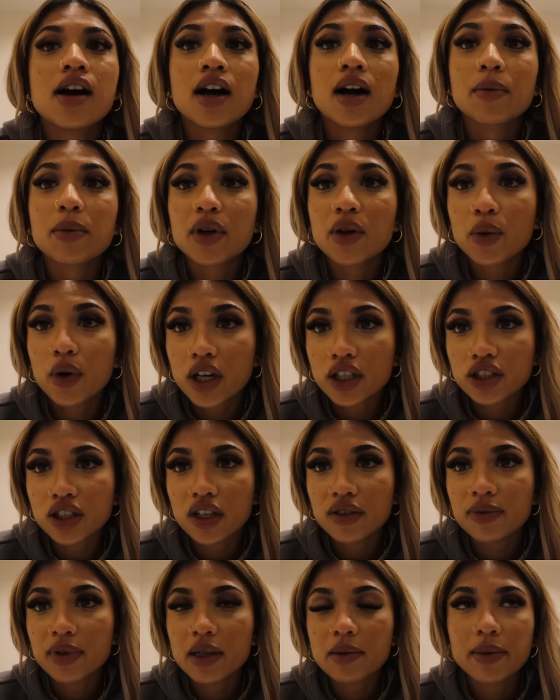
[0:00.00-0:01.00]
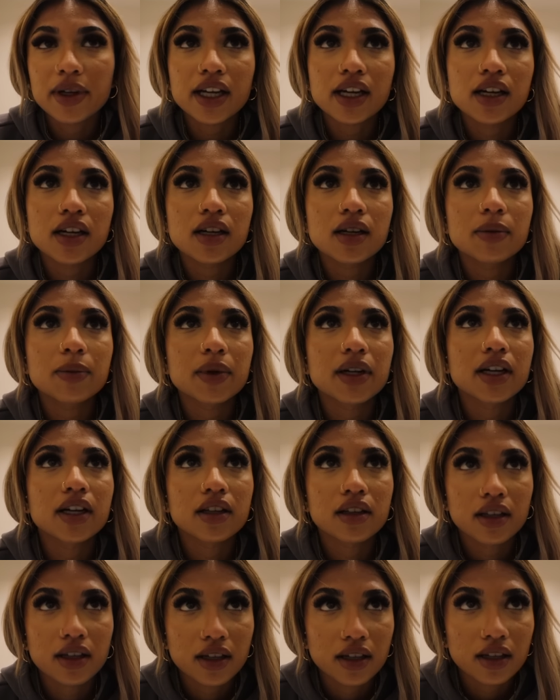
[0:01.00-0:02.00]
I'm gonna wash off my makeup
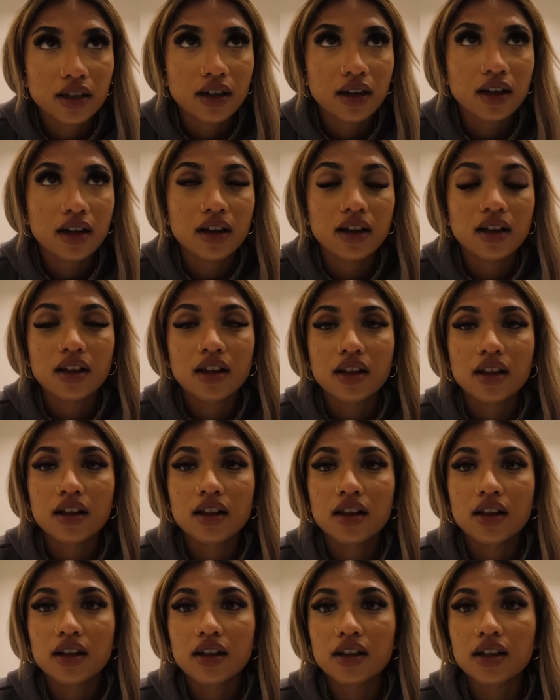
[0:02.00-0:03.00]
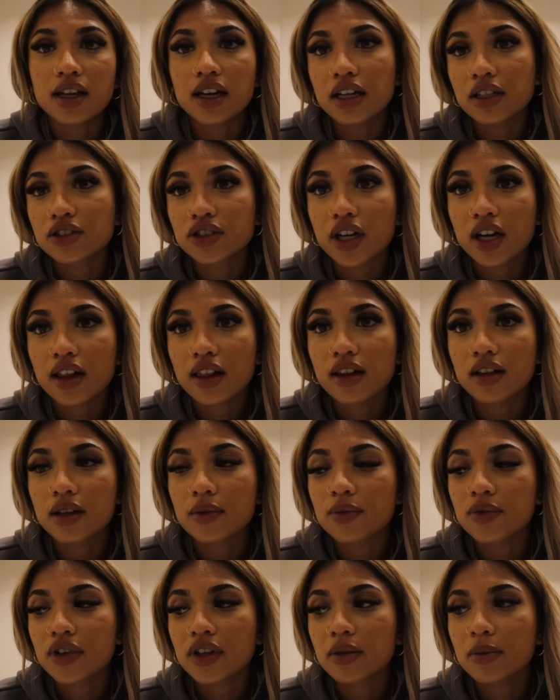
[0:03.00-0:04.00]
and then yeah, try to
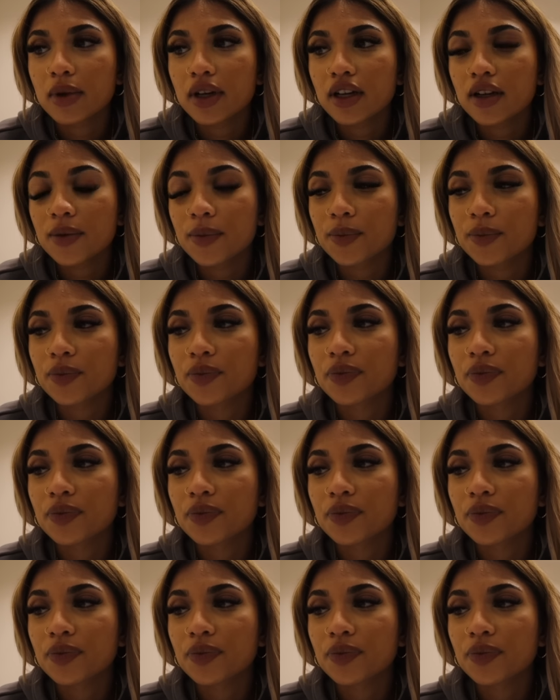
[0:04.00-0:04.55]
sleep for a bit.